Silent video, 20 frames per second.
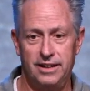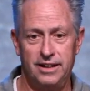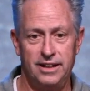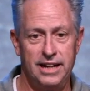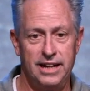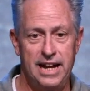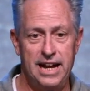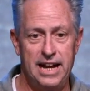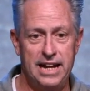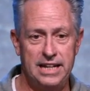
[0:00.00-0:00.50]

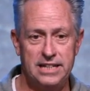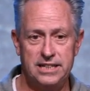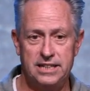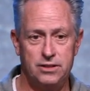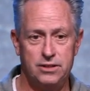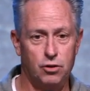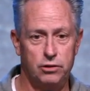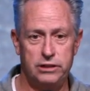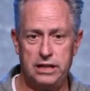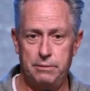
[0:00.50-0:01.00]
And he
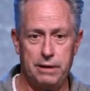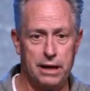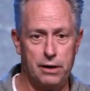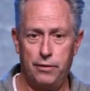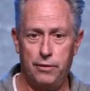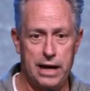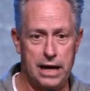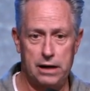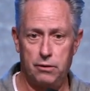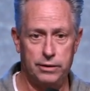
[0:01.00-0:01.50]
told David, I
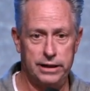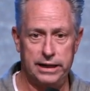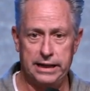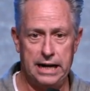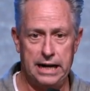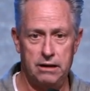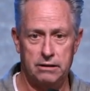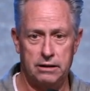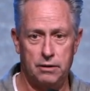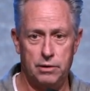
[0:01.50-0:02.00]
don't, I don't want to get
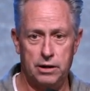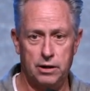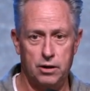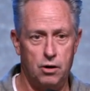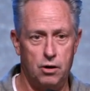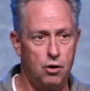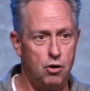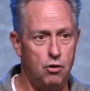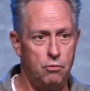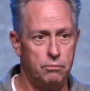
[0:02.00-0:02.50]
out. I want to go
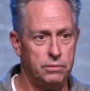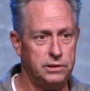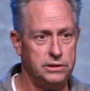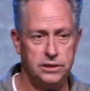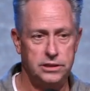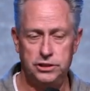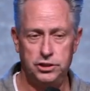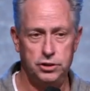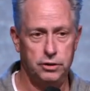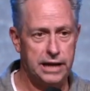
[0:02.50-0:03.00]
home. He
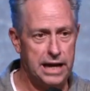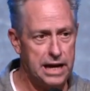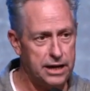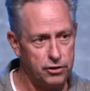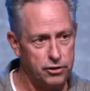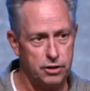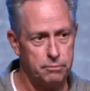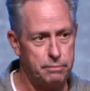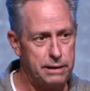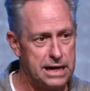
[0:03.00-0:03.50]
says, you can't.
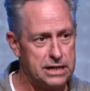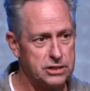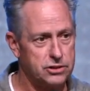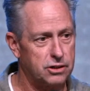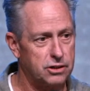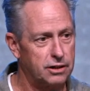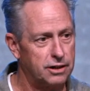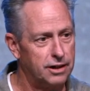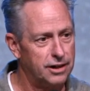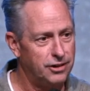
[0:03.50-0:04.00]
You're the
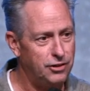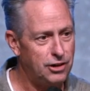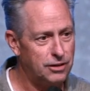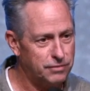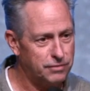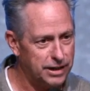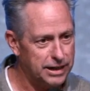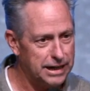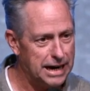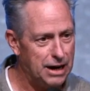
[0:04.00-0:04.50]
pastor. You have
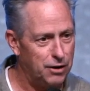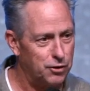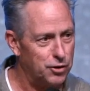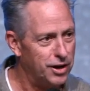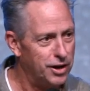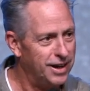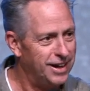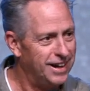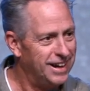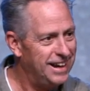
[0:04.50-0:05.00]
to get out.
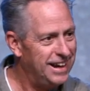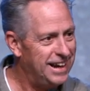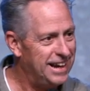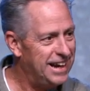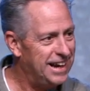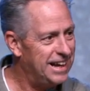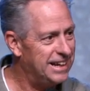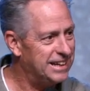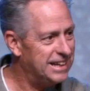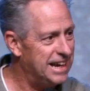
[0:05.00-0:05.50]

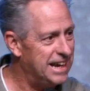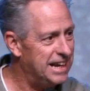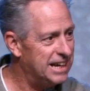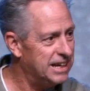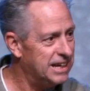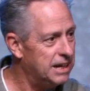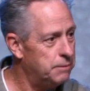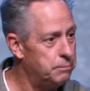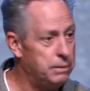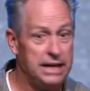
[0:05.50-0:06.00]
And,
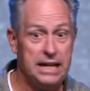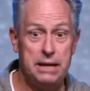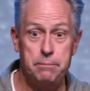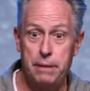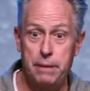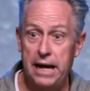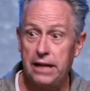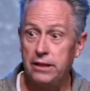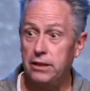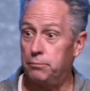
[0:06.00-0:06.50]
and, uh, but he
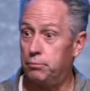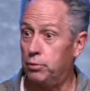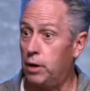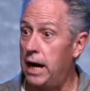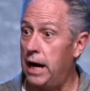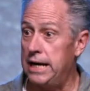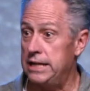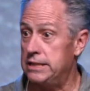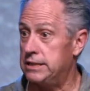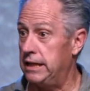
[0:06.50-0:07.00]
paid the
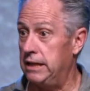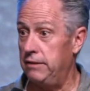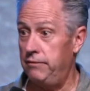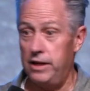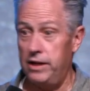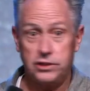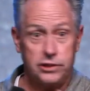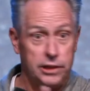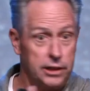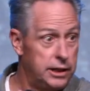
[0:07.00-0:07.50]
price, and
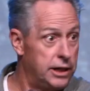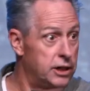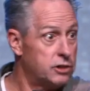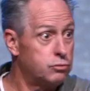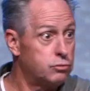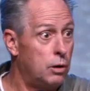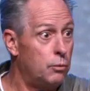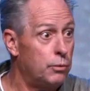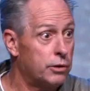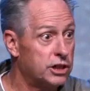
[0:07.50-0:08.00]
eventually, here's
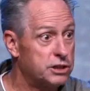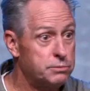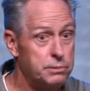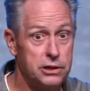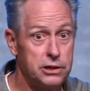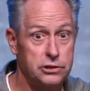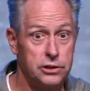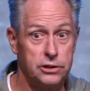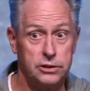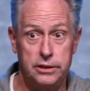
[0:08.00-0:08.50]
what we're
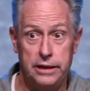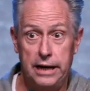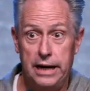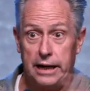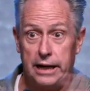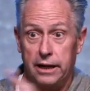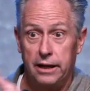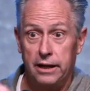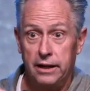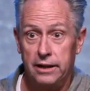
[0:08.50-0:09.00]
experiencing
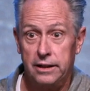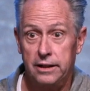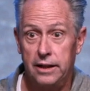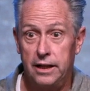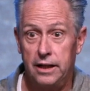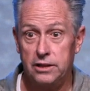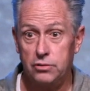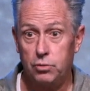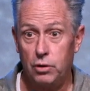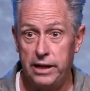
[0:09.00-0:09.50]
today,
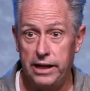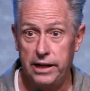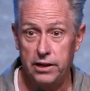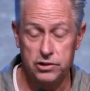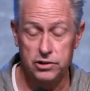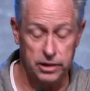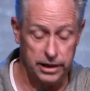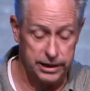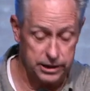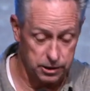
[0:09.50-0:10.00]
uh, twenty
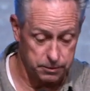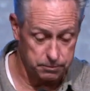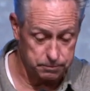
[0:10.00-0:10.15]
years later.